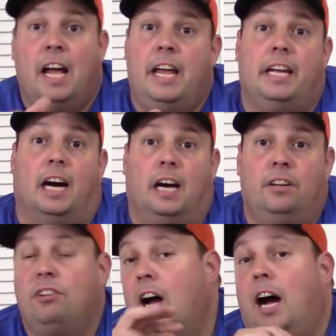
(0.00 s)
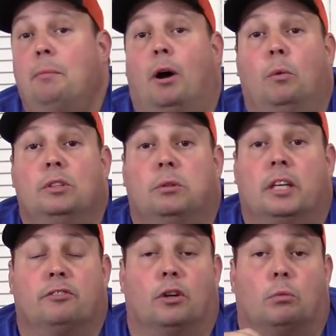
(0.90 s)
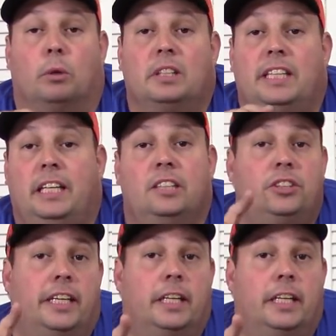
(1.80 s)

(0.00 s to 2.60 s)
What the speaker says: Hey guys, I'm always looking for a really easy,